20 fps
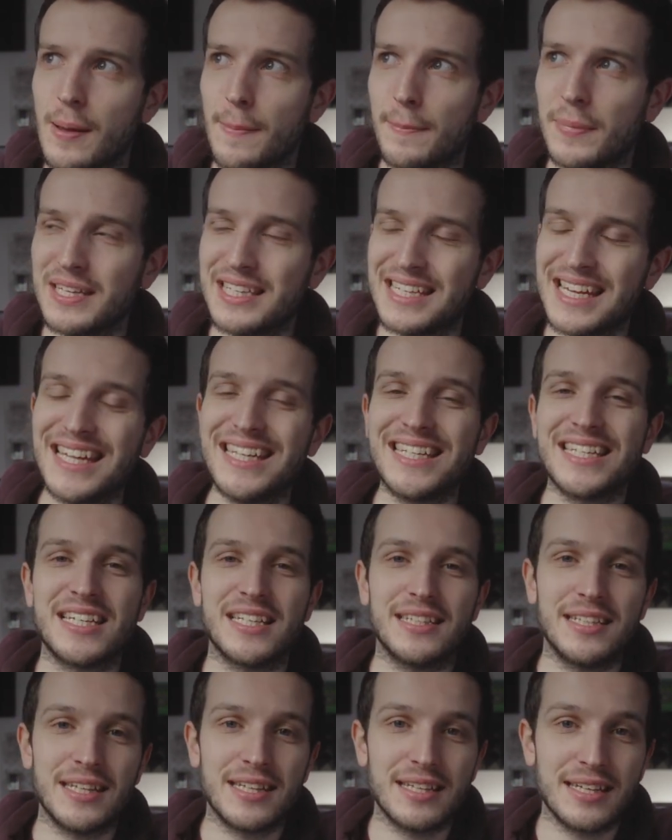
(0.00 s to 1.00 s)

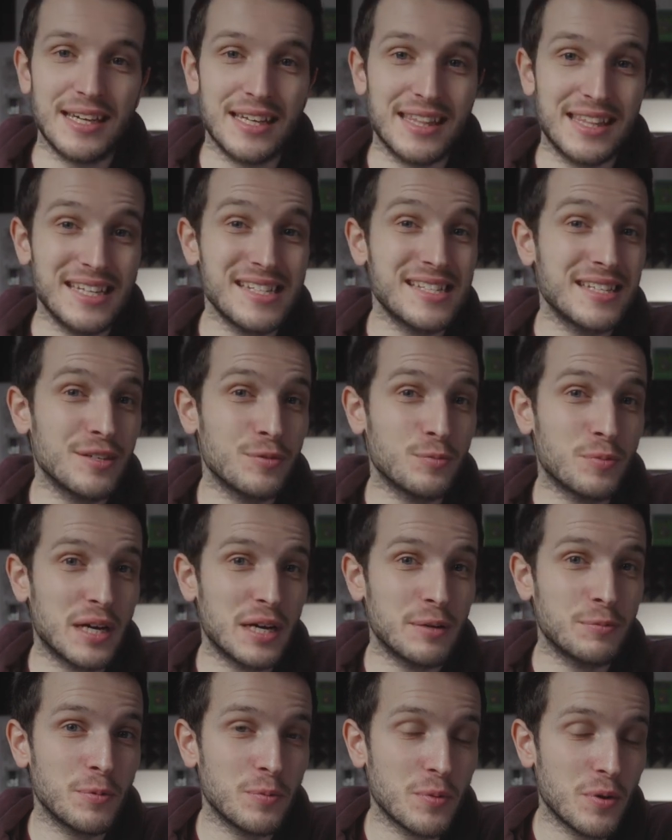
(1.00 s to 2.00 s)
potentially think this is
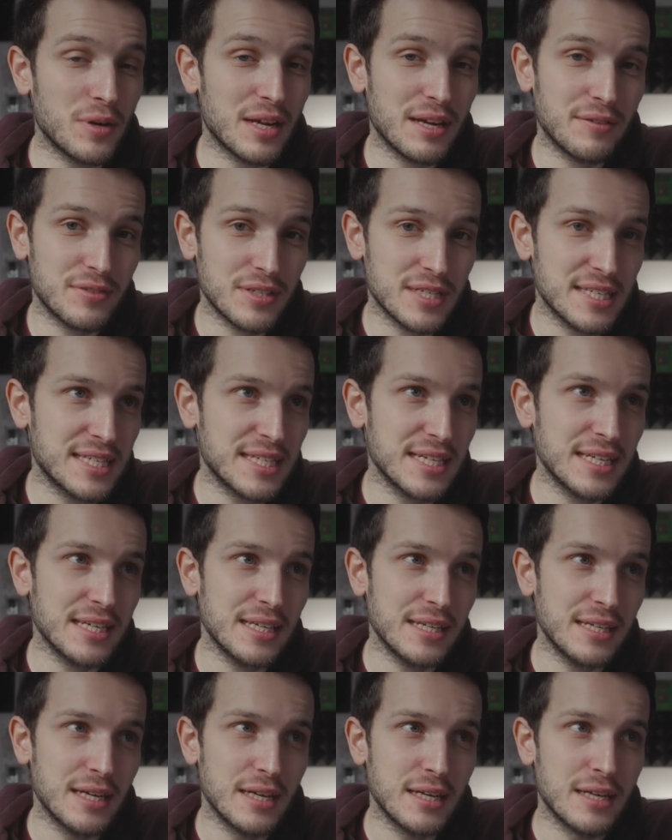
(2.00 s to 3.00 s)
why we won't ever
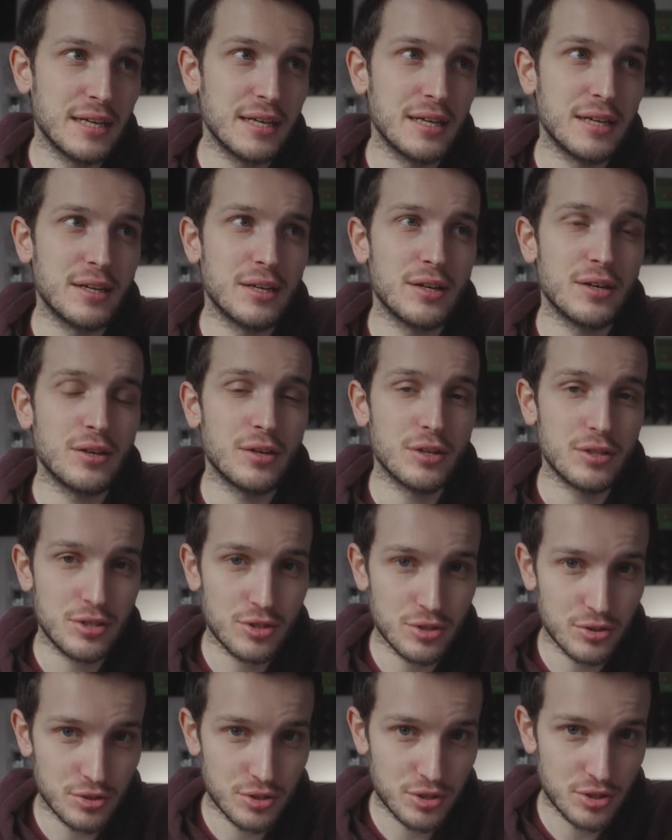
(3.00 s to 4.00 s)
see a
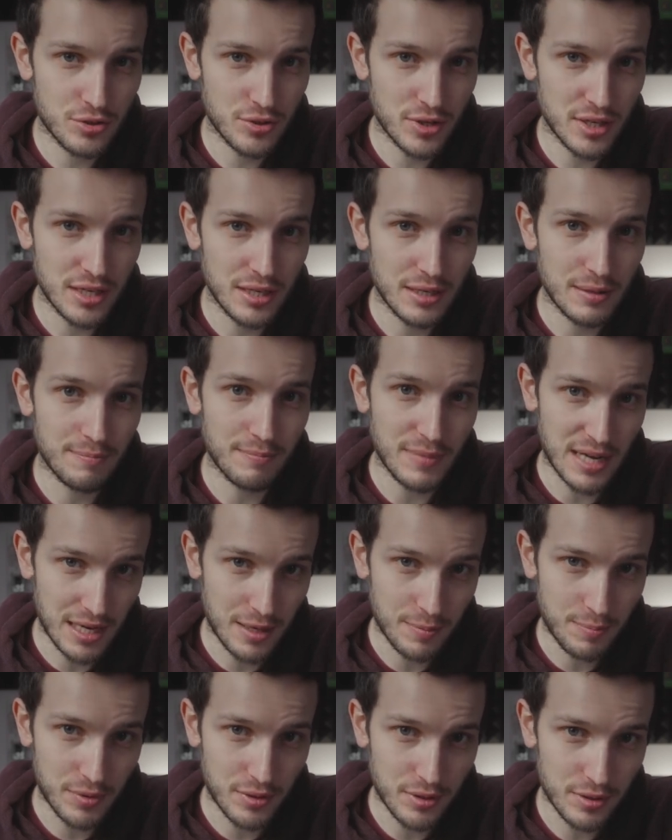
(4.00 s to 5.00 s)
touchscreen
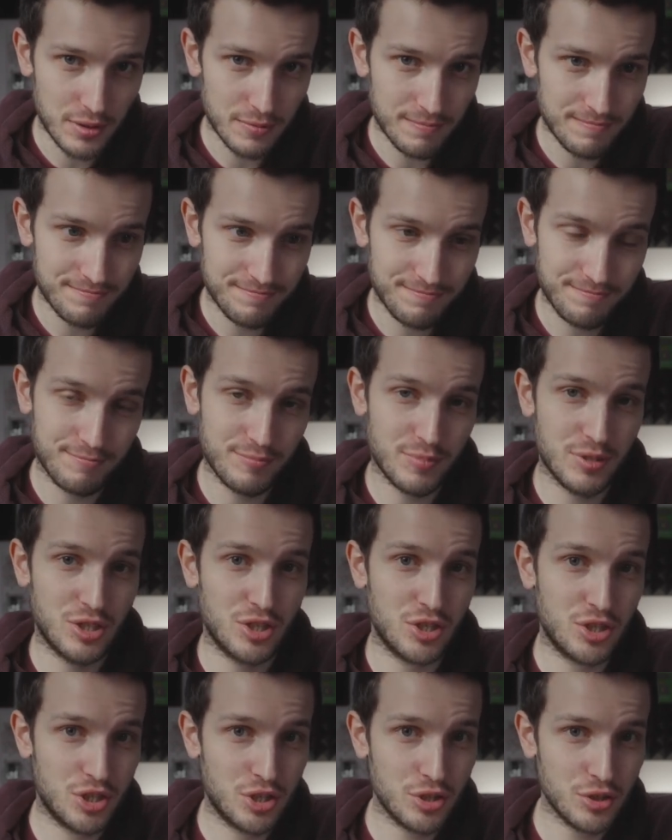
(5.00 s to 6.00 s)
MacBook
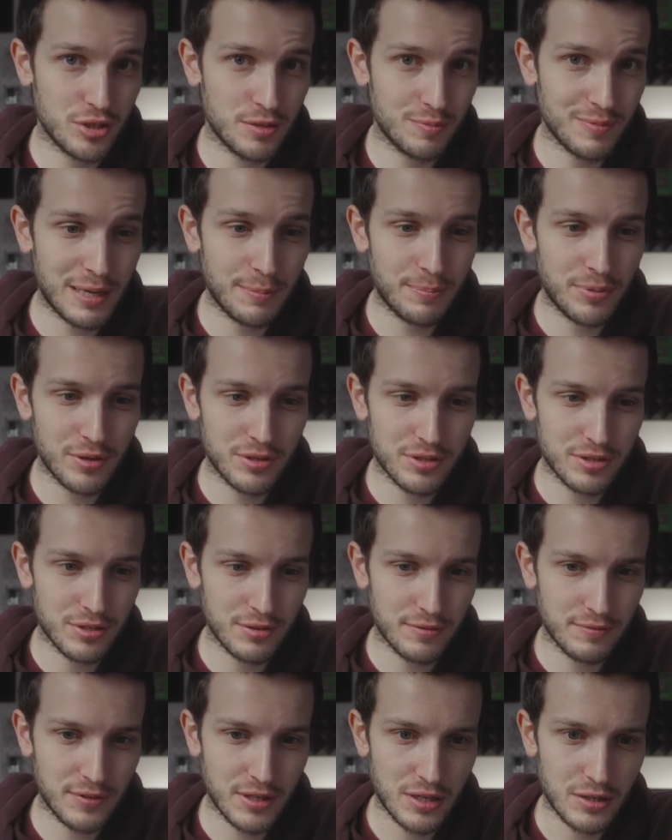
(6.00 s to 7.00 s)
just my
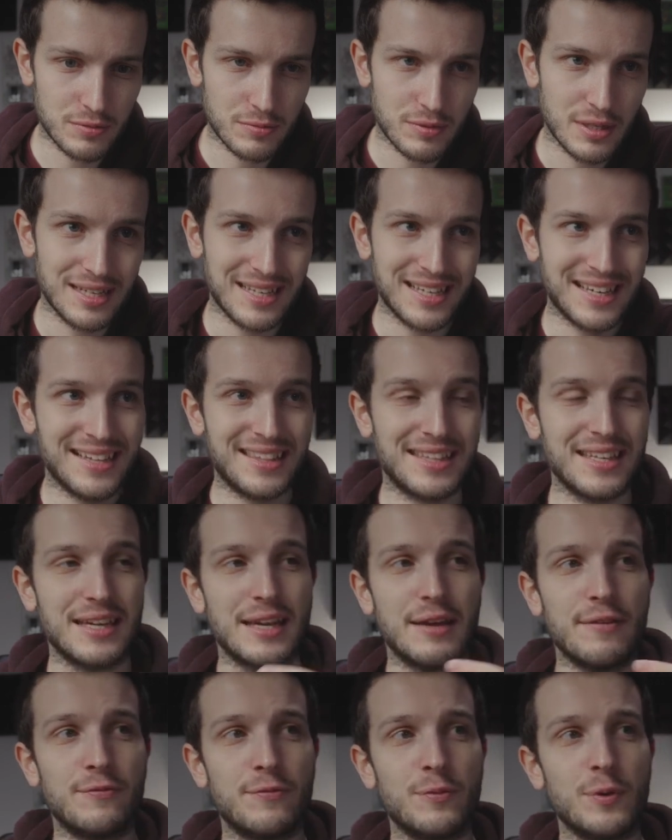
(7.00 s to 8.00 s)
personal view. I think
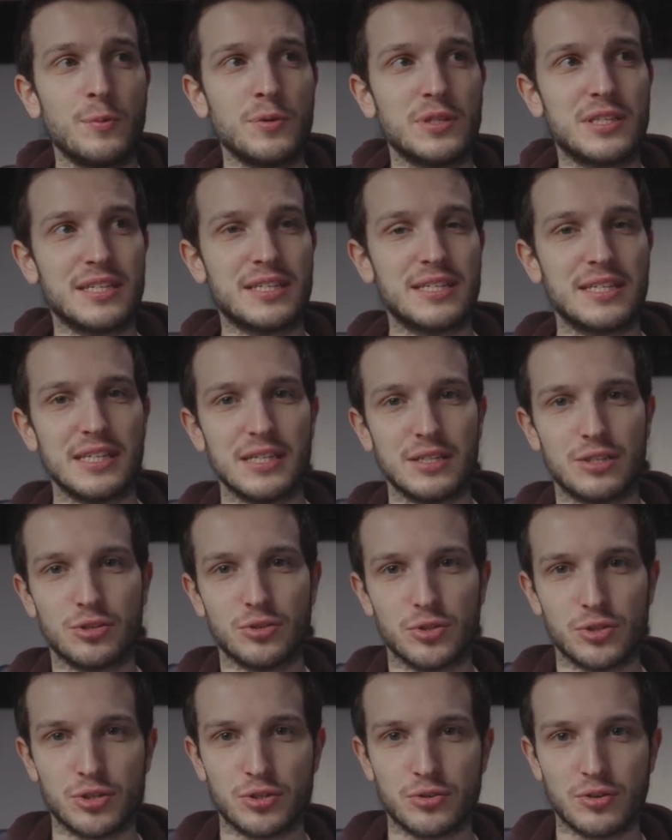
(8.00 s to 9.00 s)
if we were to see a
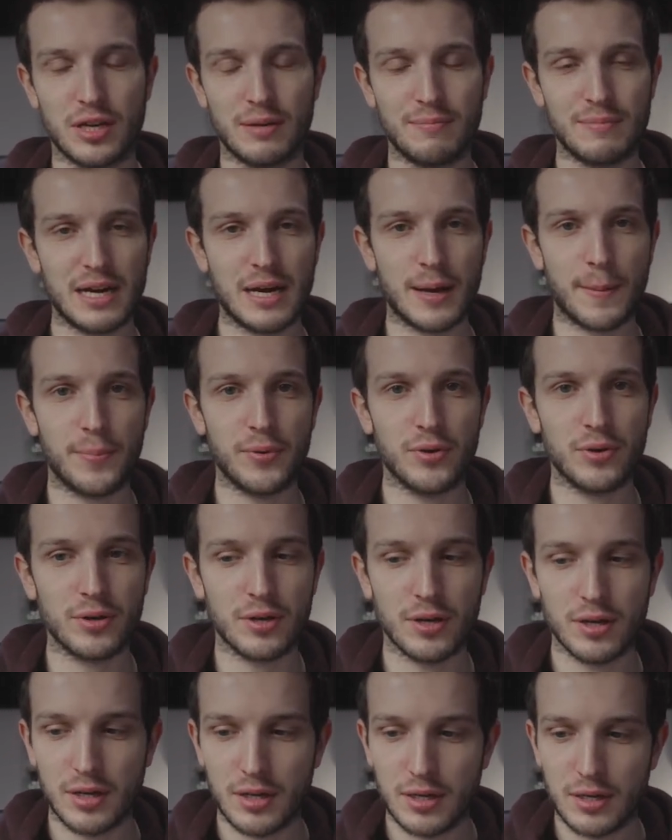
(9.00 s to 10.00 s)
touchscreen
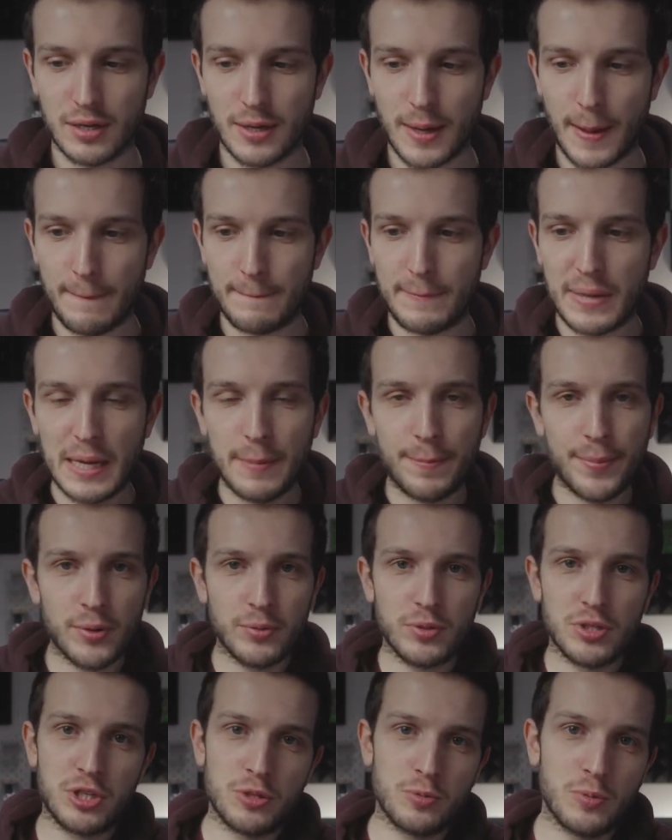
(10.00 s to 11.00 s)
MacBook, people
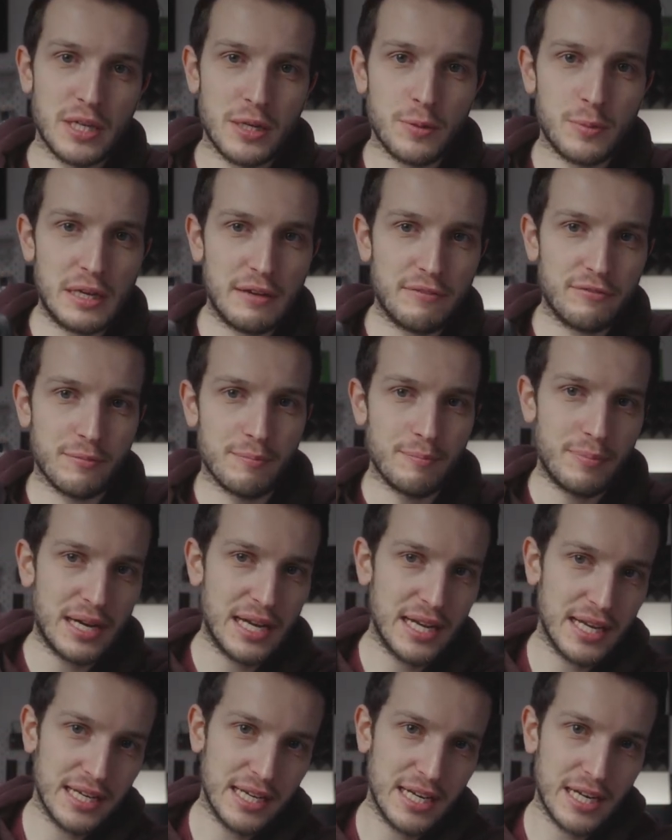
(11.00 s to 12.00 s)
would sway away from
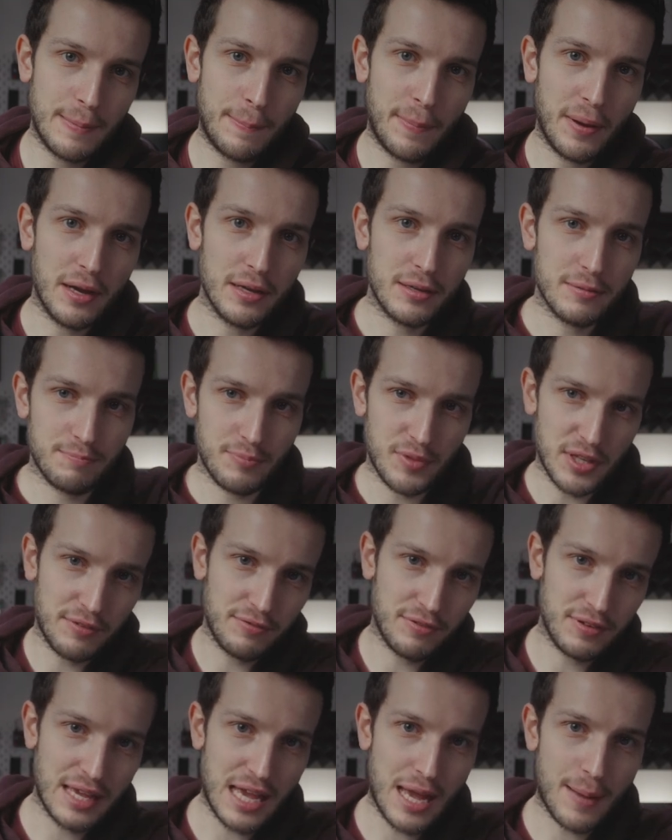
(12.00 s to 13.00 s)
buying an iPad. They'd
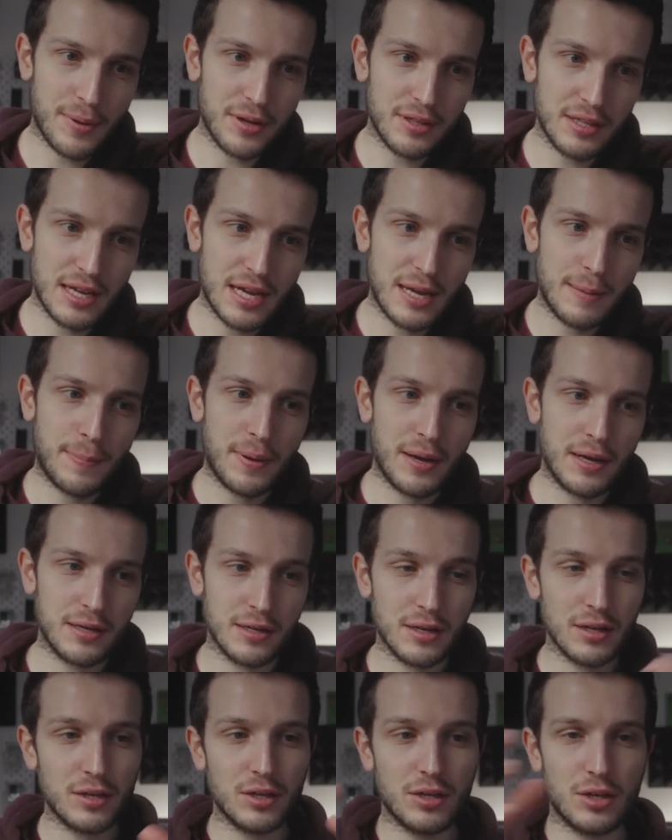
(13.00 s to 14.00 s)
forget about the
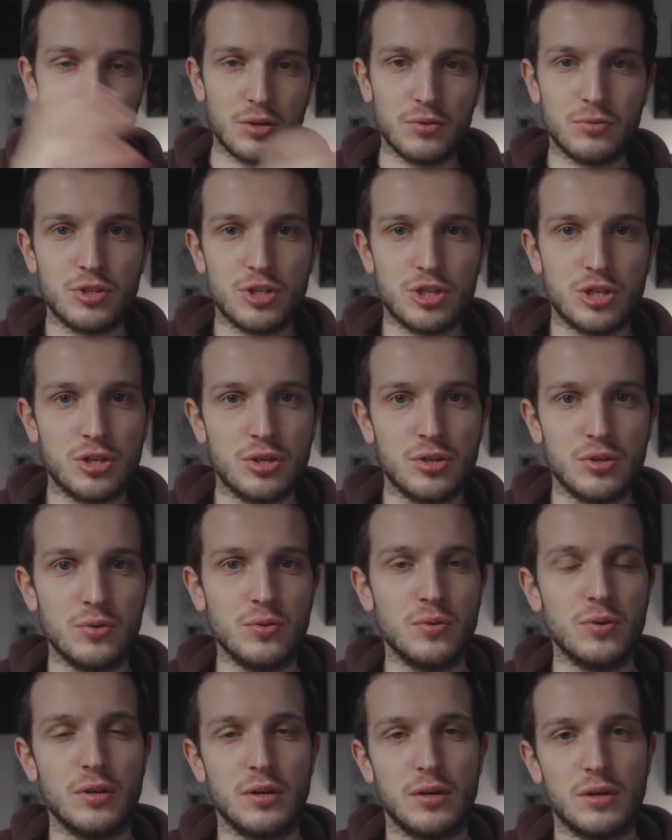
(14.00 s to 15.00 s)
iPad and go
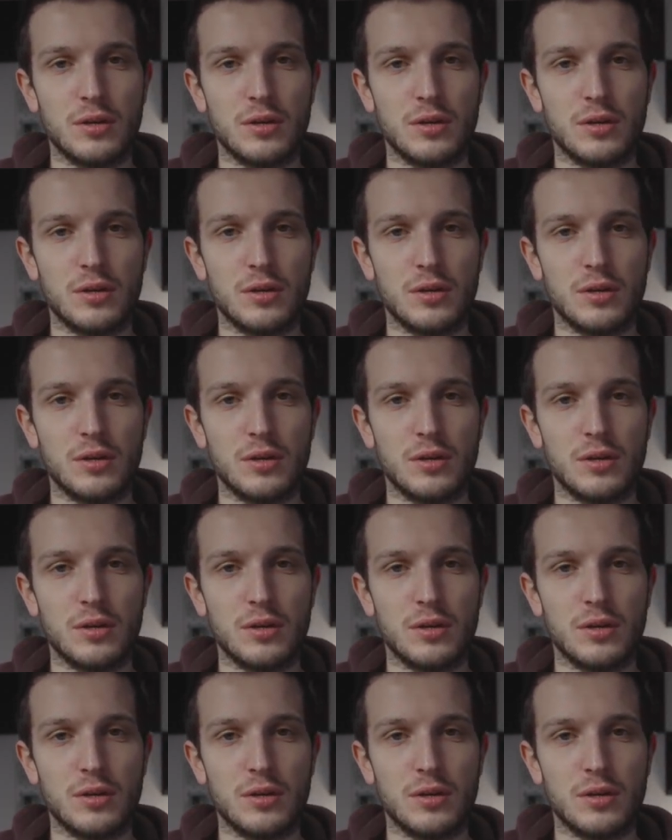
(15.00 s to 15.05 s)
to